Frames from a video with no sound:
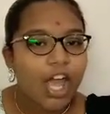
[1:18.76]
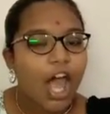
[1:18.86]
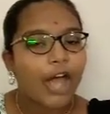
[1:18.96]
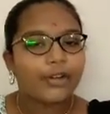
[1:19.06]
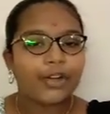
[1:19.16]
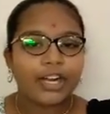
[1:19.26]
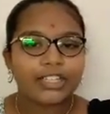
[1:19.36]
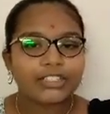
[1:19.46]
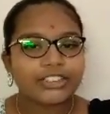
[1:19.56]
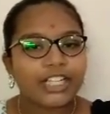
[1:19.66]
Are you
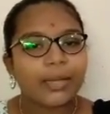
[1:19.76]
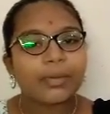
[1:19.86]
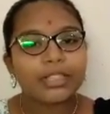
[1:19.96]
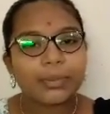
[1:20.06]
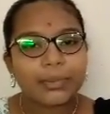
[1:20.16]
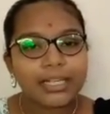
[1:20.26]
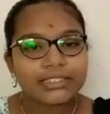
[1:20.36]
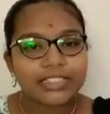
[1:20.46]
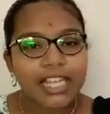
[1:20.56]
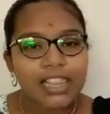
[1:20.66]
understand about typical
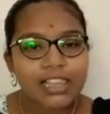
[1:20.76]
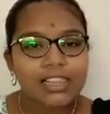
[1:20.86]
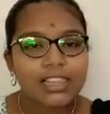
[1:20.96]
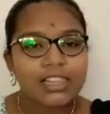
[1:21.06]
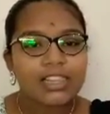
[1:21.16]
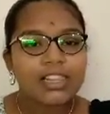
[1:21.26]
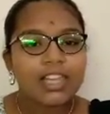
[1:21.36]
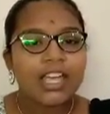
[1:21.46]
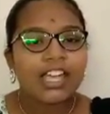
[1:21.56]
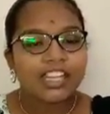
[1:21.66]
cell?
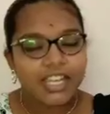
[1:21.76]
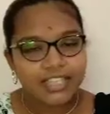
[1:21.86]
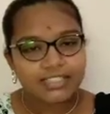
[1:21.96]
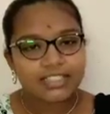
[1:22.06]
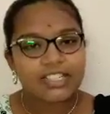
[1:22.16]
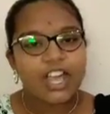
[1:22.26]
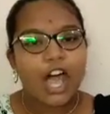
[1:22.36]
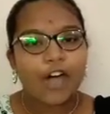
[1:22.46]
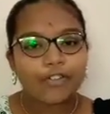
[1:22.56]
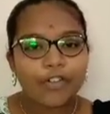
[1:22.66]
Yes,
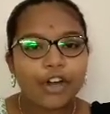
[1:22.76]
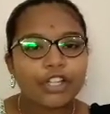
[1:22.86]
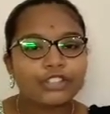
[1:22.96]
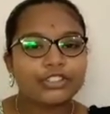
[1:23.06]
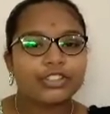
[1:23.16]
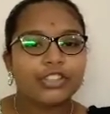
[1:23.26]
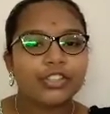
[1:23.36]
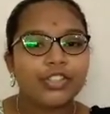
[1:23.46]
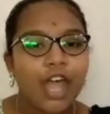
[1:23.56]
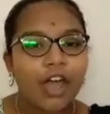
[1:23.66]
of course
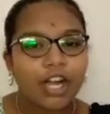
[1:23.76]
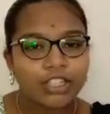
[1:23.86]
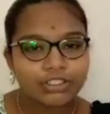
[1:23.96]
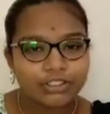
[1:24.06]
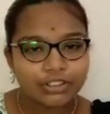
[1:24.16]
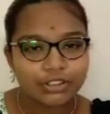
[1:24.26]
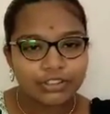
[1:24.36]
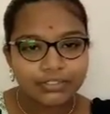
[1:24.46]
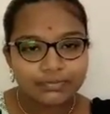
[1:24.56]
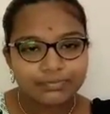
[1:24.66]
you have
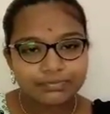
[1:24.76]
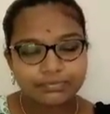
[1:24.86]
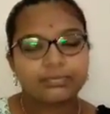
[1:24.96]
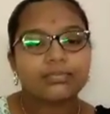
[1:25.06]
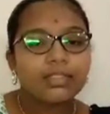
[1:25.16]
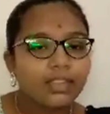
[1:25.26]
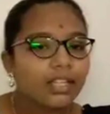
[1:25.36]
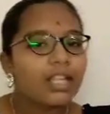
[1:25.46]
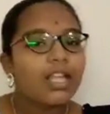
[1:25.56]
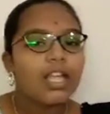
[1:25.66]
understood.
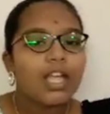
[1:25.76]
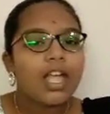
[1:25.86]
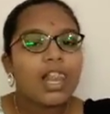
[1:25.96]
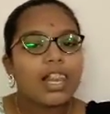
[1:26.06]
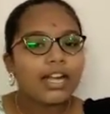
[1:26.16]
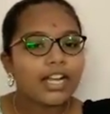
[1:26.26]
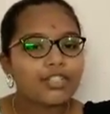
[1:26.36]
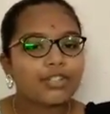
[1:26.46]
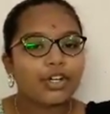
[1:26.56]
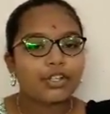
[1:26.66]
Let
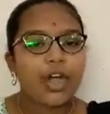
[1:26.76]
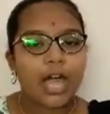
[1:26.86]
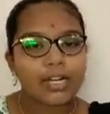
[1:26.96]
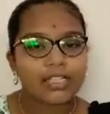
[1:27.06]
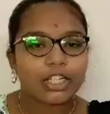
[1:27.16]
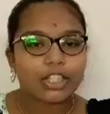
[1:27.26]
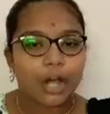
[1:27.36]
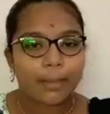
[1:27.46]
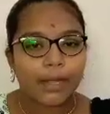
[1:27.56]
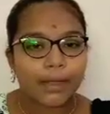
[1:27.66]
us go to another
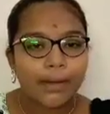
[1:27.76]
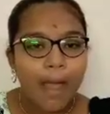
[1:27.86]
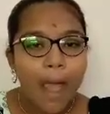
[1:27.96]
topic.